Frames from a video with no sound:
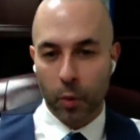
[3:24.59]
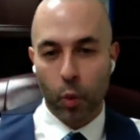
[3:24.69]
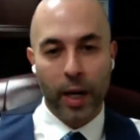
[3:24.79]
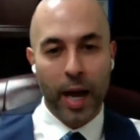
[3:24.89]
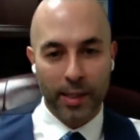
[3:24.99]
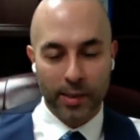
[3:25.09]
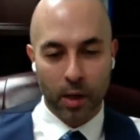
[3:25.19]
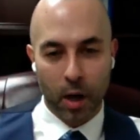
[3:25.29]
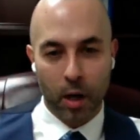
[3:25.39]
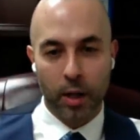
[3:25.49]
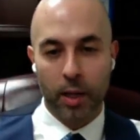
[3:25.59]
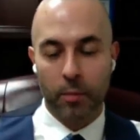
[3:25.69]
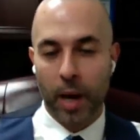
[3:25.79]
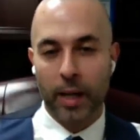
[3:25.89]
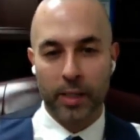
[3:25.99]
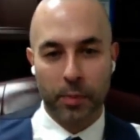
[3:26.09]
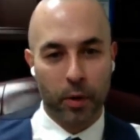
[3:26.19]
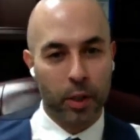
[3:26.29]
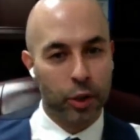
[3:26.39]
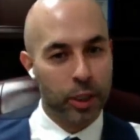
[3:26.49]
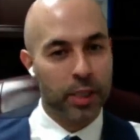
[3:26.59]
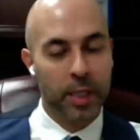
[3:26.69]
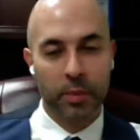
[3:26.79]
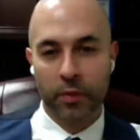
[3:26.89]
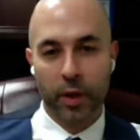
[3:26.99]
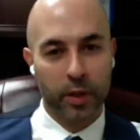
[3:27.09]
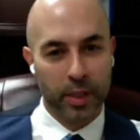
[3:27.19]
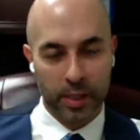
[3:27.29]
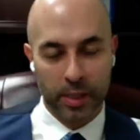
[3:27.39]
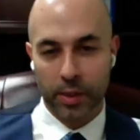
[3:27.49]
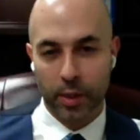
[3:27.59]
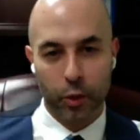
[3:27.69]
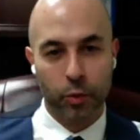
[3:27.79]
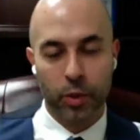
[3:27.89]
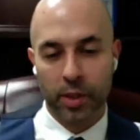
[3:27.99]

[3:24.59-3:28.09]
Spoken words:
From what I saw in my experience, she seemed very sincere.